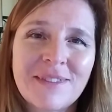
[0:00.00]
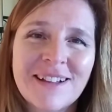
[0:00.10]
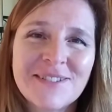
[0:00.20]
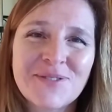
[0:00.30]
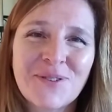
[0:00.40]

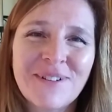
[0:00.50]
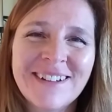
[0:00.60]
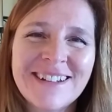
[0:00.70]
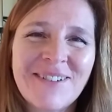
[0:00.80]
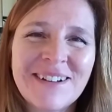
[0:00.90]
that story
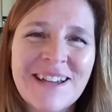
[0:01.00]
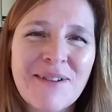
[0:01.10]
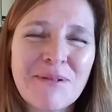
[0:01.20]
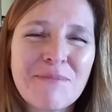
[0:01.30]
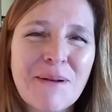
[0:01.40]
and now I can't
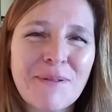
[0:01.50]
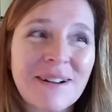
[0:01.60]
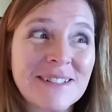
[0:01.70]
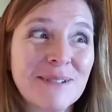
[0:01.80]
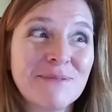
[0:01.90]
remember
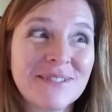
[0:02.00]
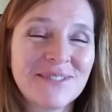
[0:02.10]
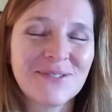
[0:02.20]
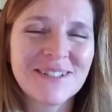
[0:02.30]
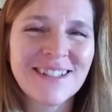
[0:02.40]
because I'm just
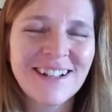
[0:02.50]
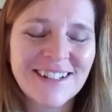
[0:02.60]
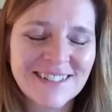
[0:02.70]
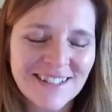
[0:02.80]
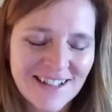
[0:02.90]
so excited.